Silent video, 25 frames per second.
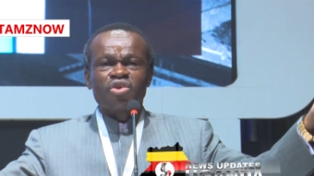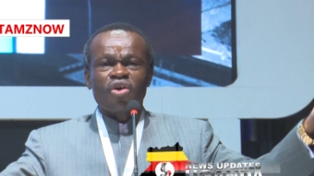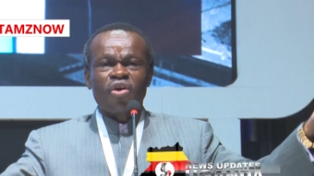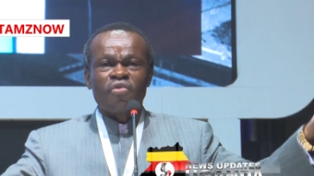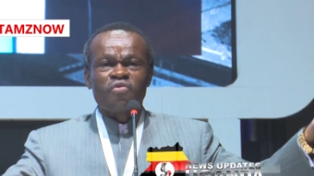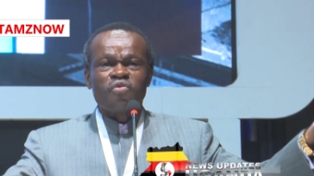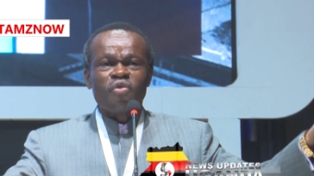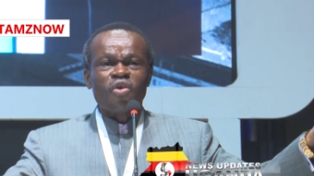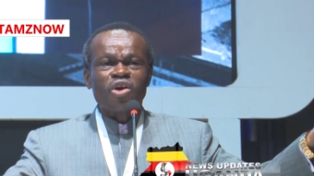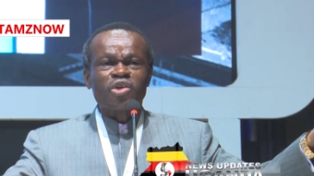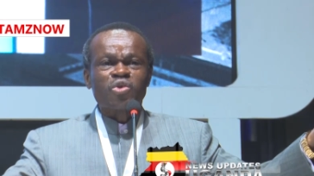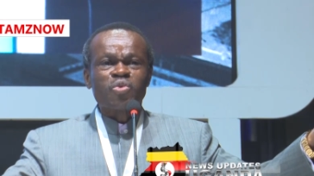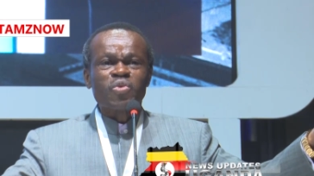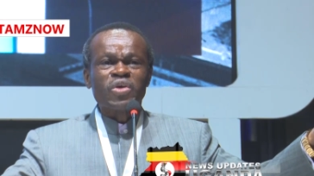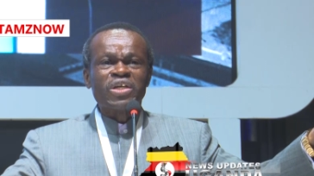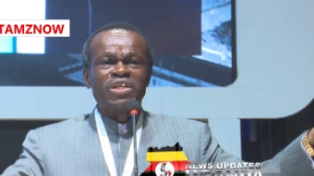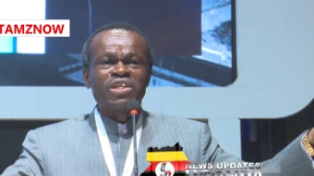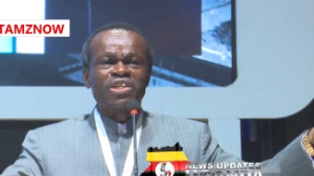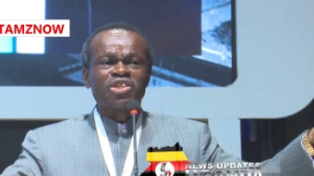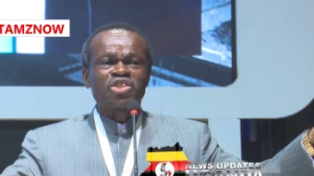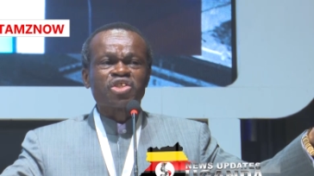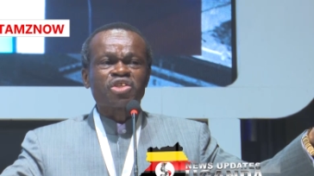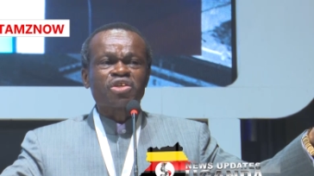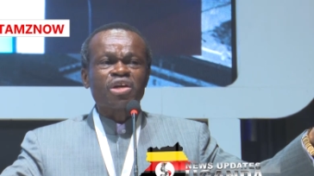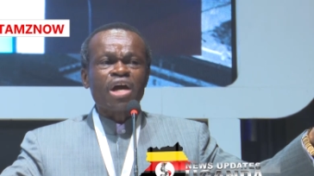of what we
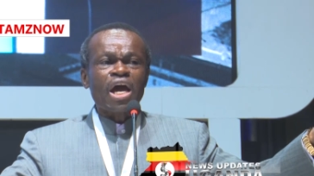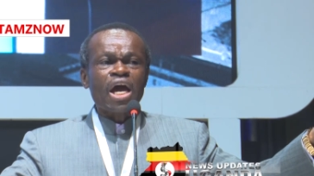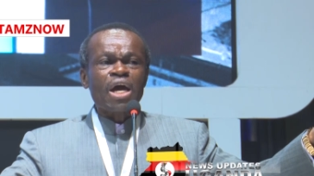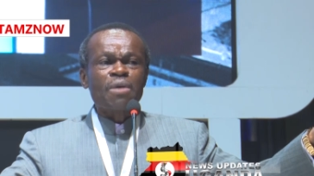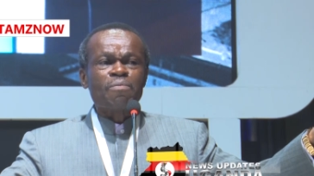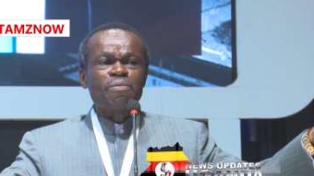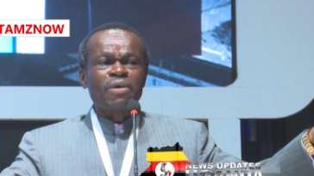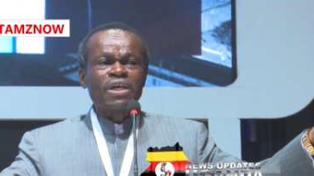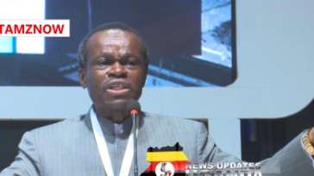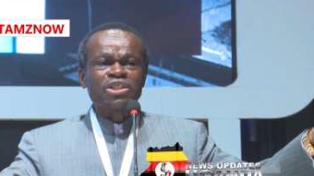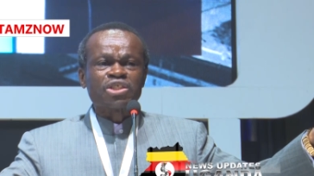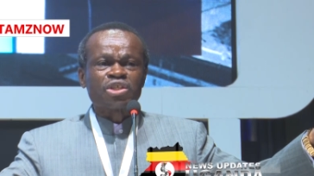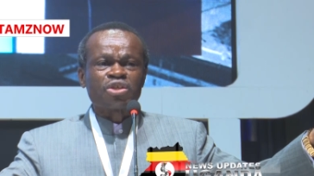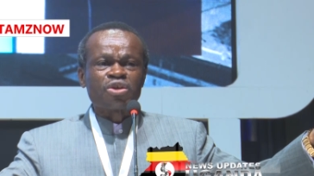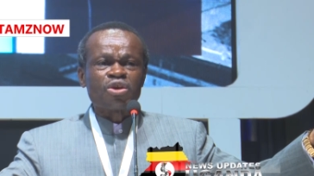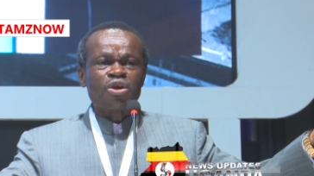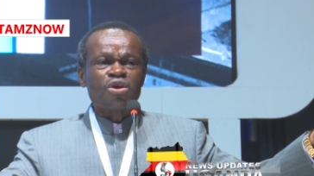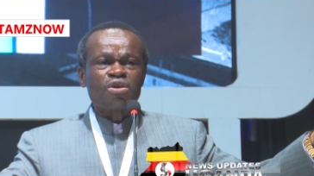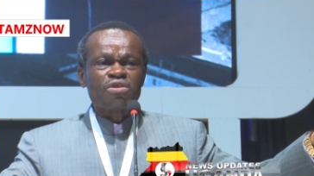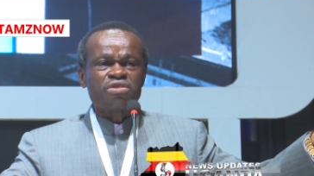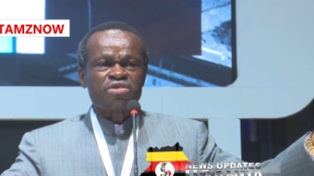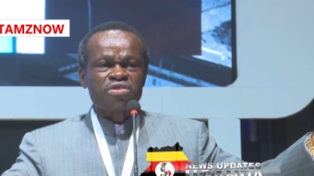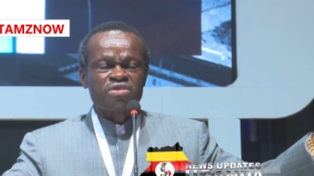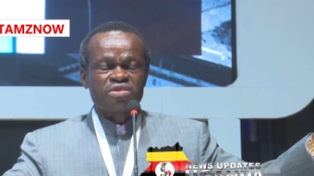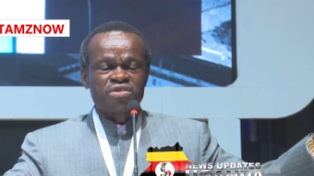describe as
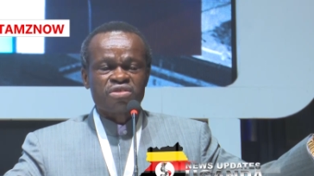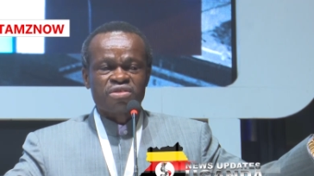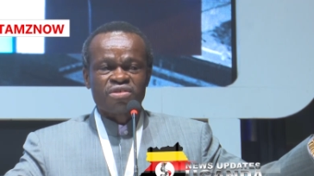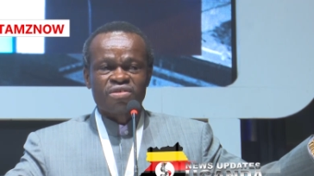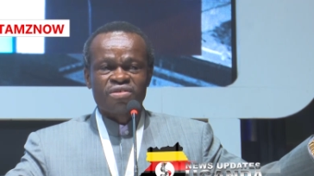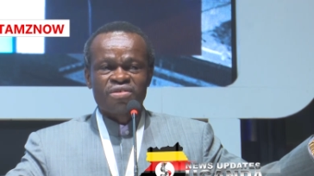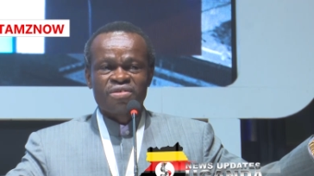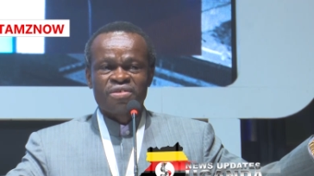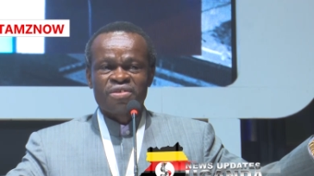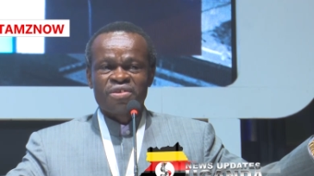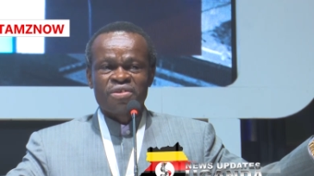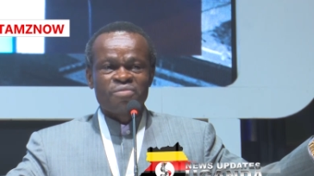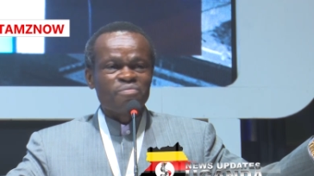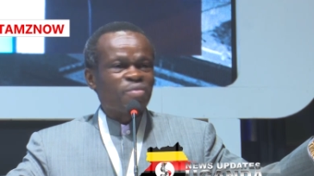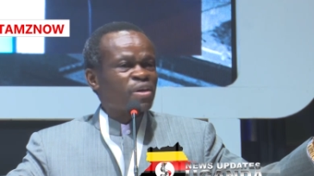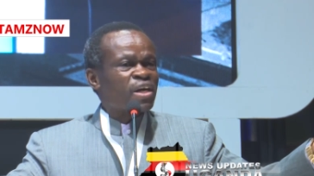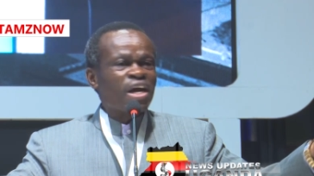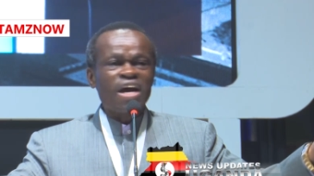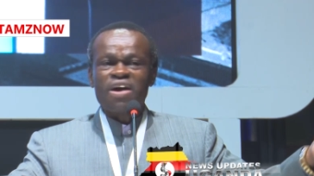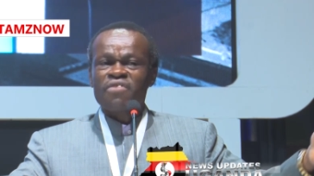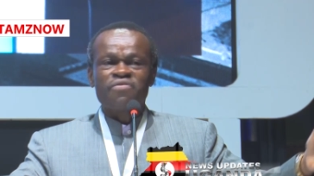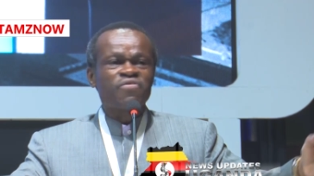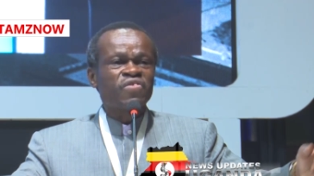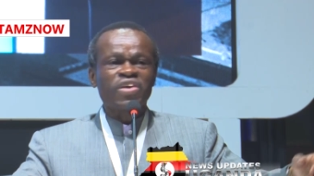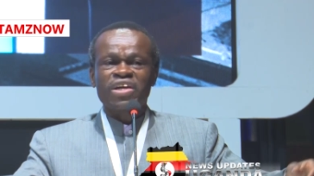growth, but
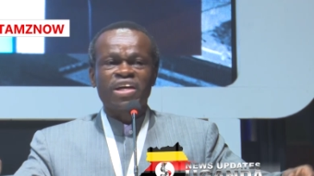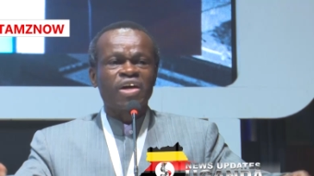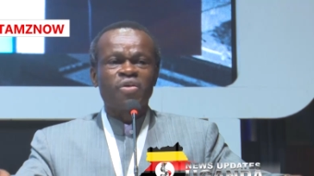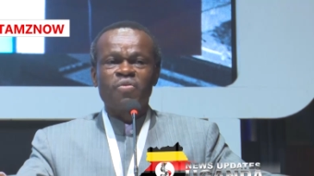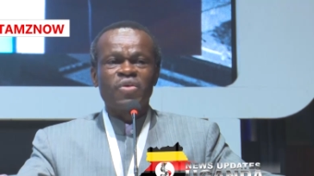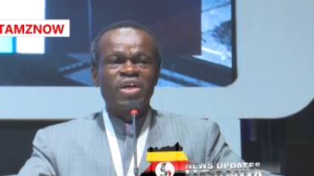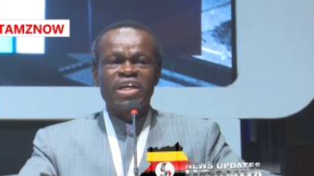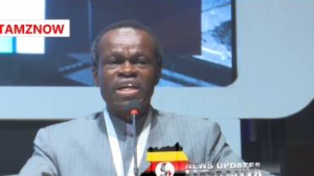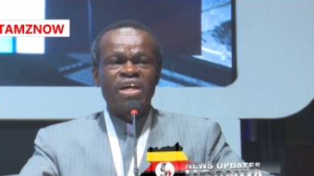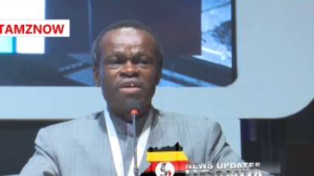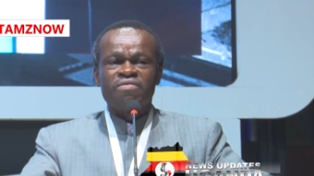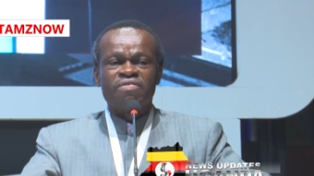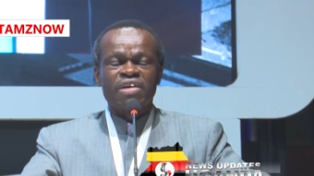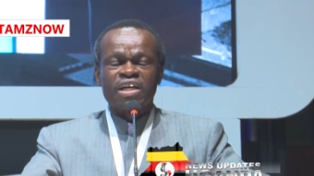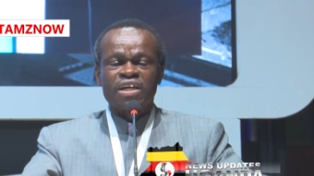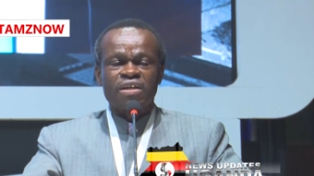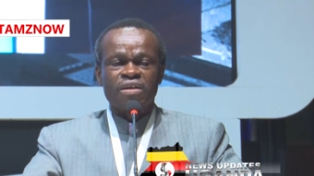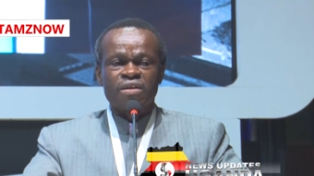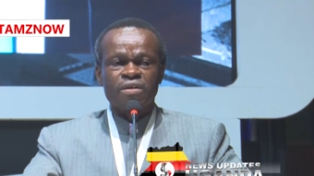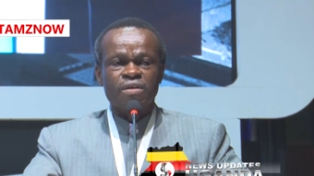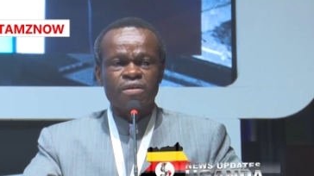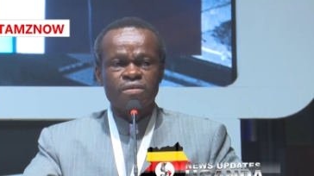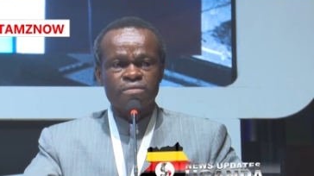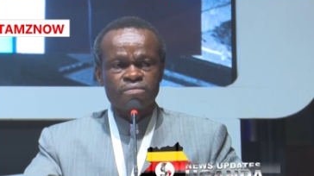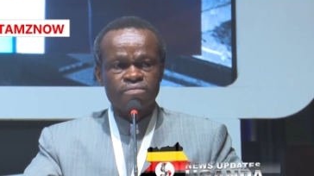Africa will never
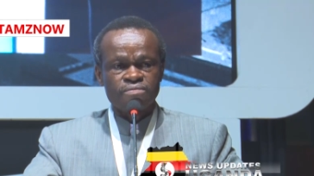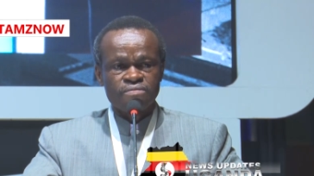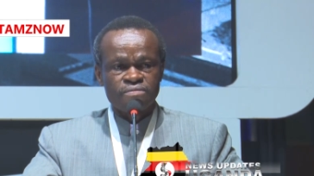grow.